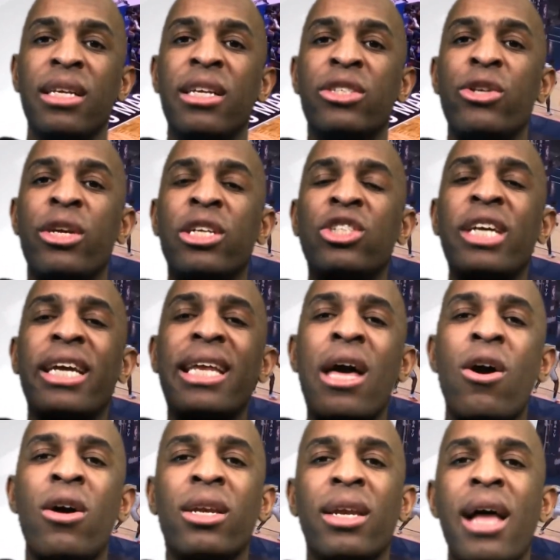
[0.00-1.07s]
So you can check it
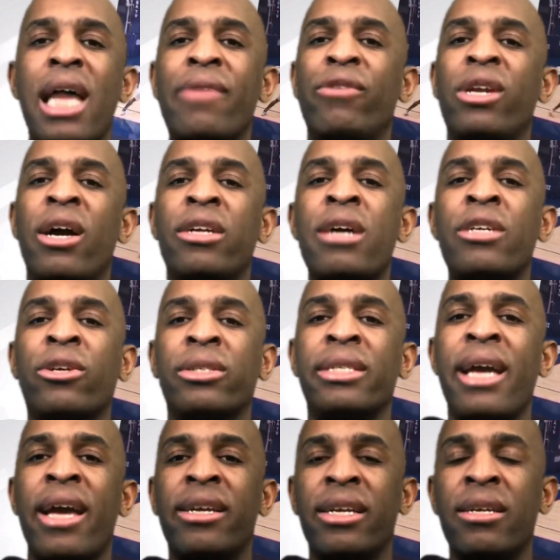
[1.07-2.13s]
out online if you don't
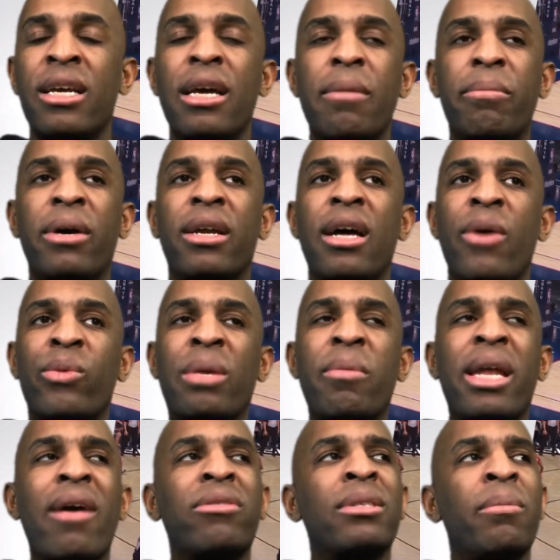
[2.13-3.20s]
understand it. But um, we
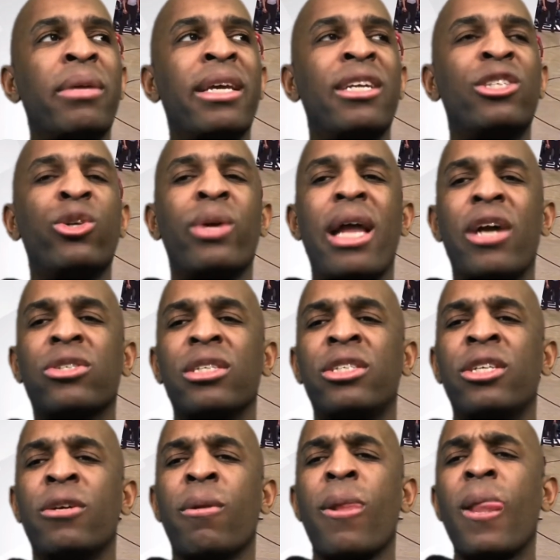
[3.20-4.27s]
might have some kid do it actually
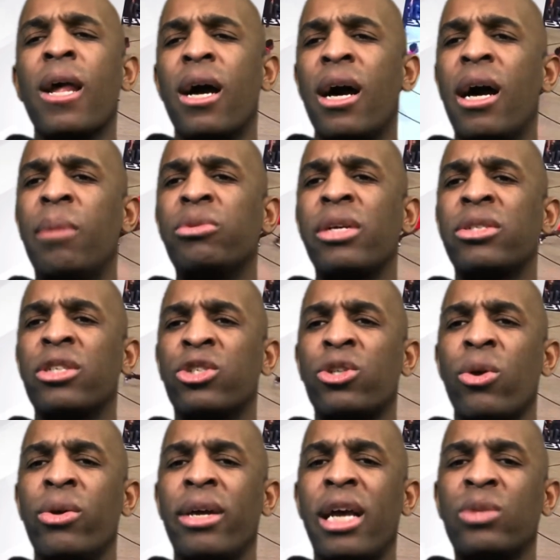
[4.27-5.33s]
too, um, just to show
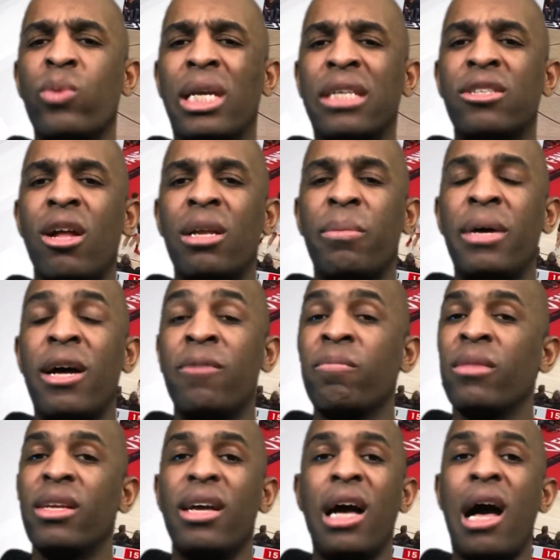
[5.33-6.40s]
you guys what it's all about.
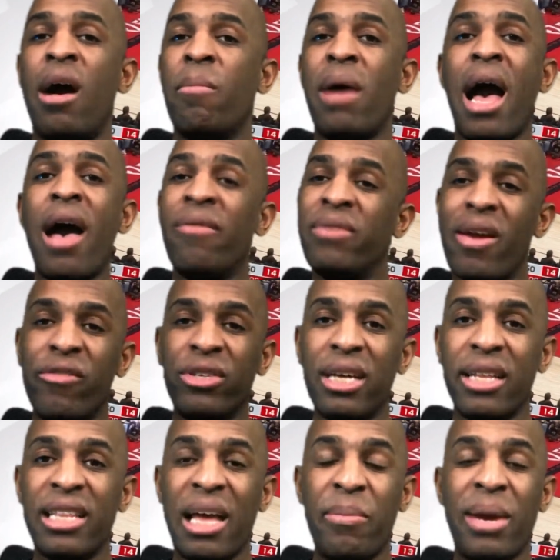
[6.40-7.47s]
Um, I've never
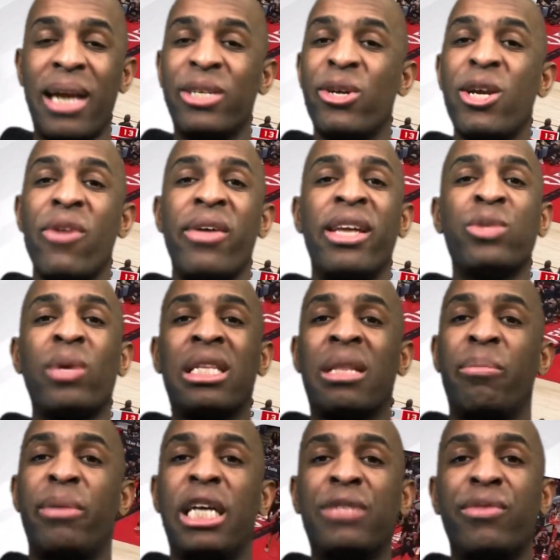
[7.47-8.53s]
done that, but I do know that he's one of the
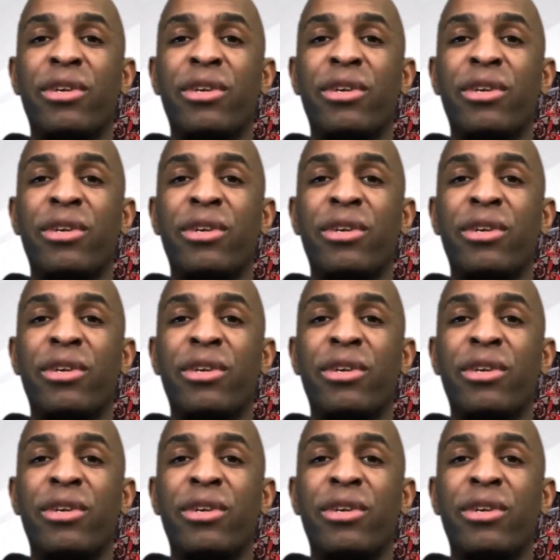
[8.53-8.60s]
best